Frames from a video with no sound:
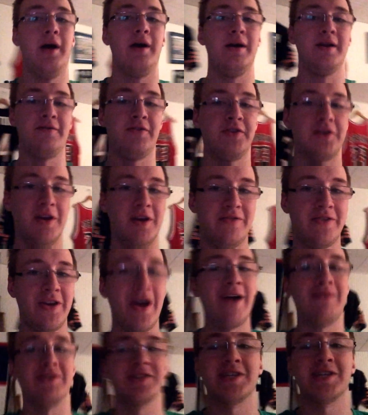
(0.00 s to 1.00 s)
If you
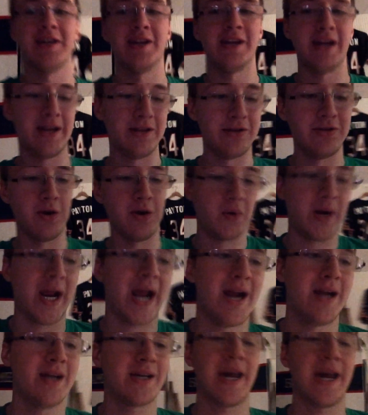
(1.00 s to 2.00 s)
haven't seen it and you don't
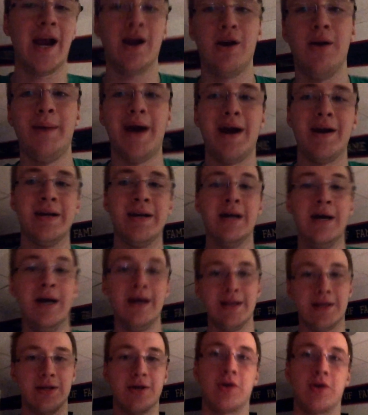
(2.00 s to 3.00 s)
care about it,
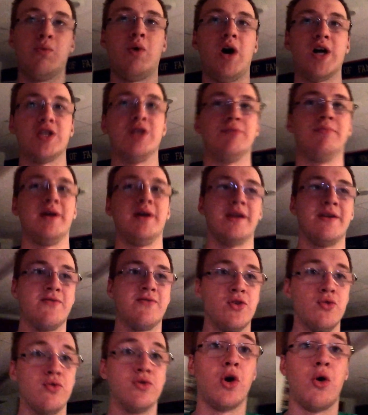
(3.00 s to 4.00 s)
then you can watch it. But if
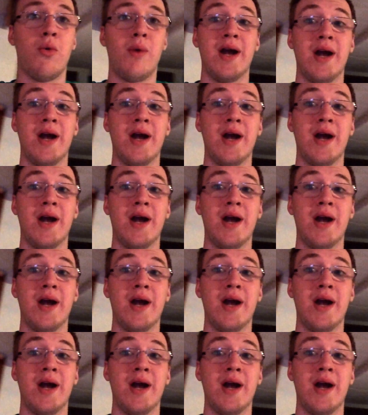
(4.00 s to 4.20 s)
you don't want